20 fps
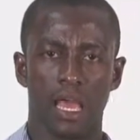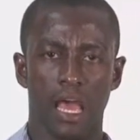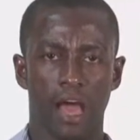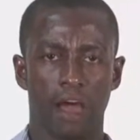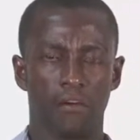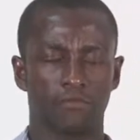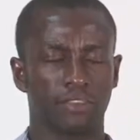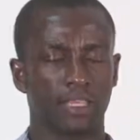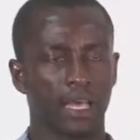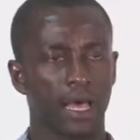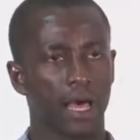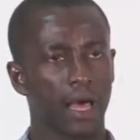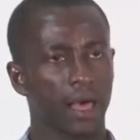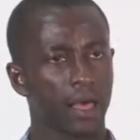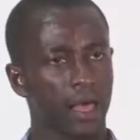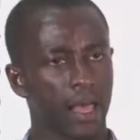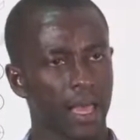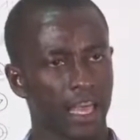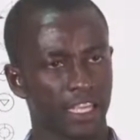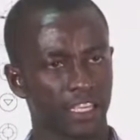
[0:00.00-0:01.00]
after
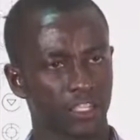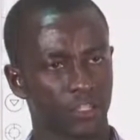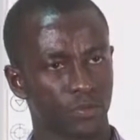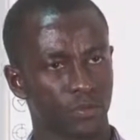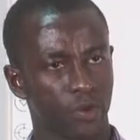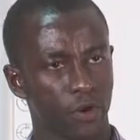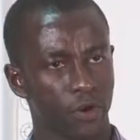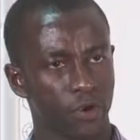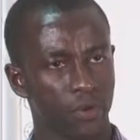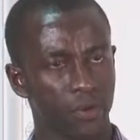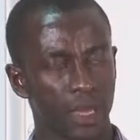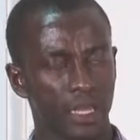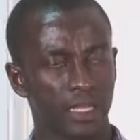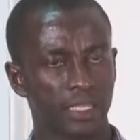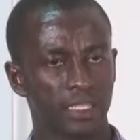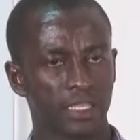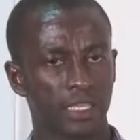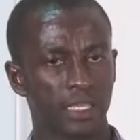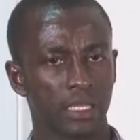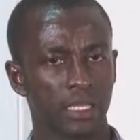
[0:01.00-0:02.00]

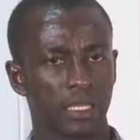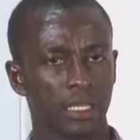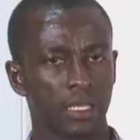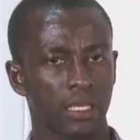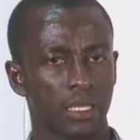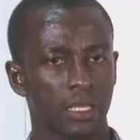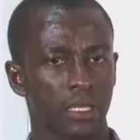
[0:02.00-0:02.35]
experimenting,